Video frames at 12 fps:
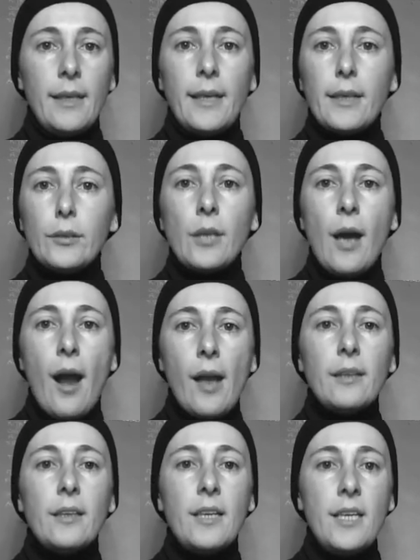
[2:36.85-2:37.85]
He could
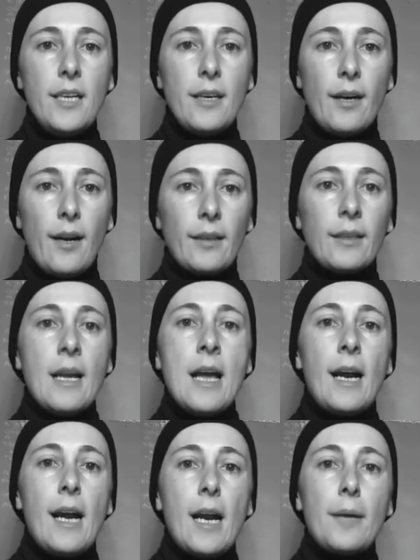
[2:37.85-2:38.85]
hardly hear
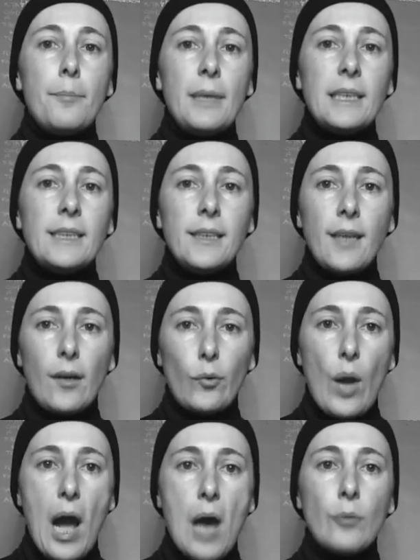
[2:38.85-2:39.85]
her messing
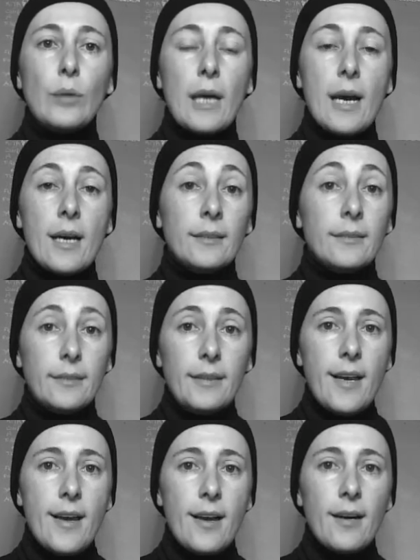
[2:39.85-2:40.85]
around and
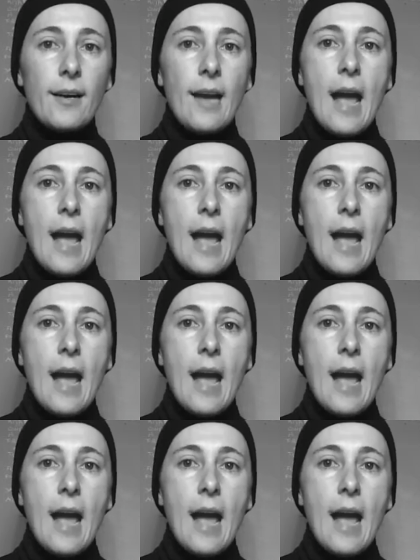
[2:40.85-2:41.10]
then